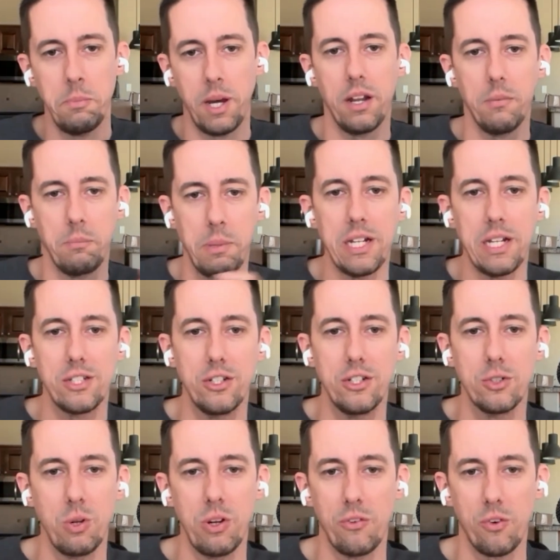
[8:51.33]
But Big
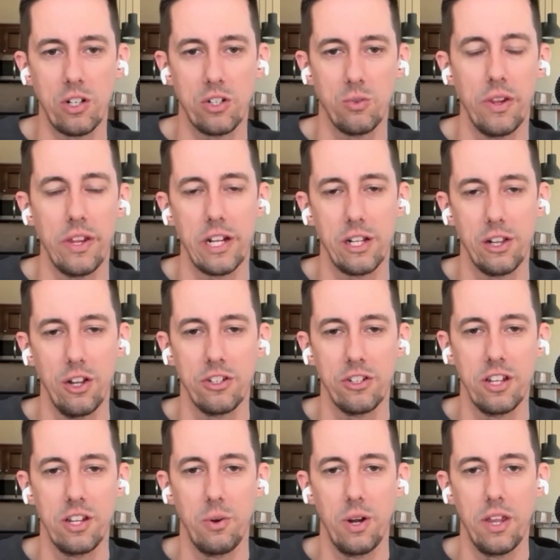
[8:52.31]
Scoots we worked really
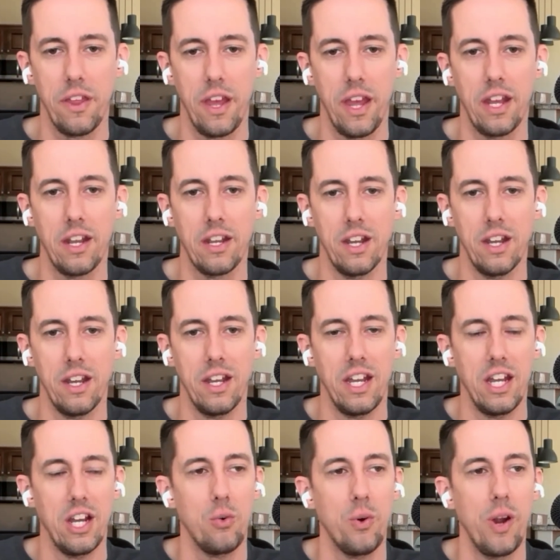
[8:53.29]
closely with, and
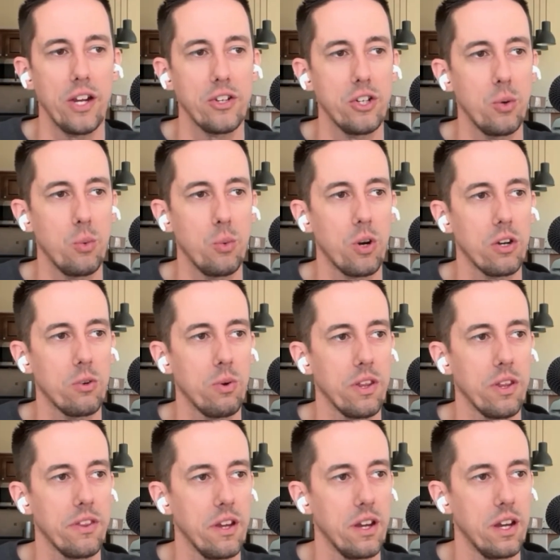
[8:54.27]
we actually work
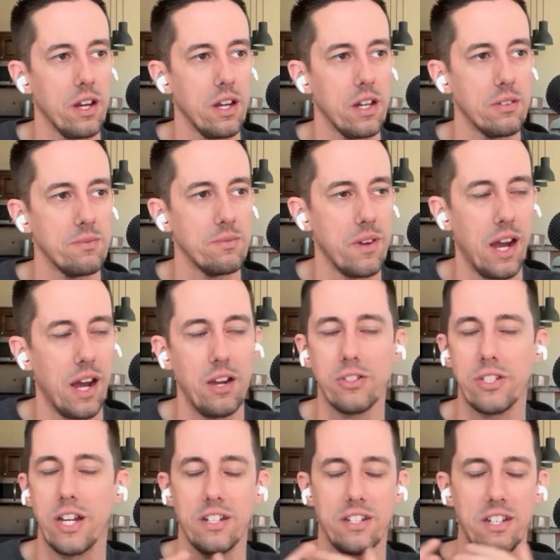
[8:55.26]
with, I
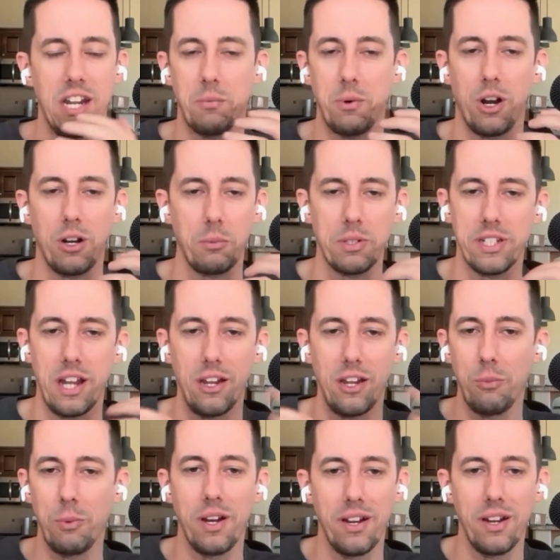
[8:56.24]
always get his name wrong, but
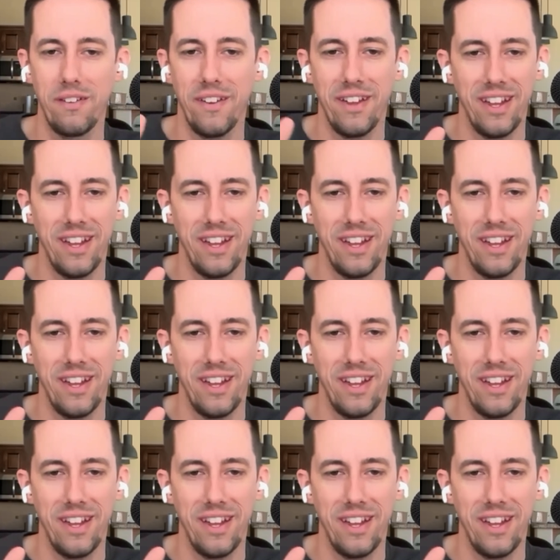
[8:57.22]
Sayuma,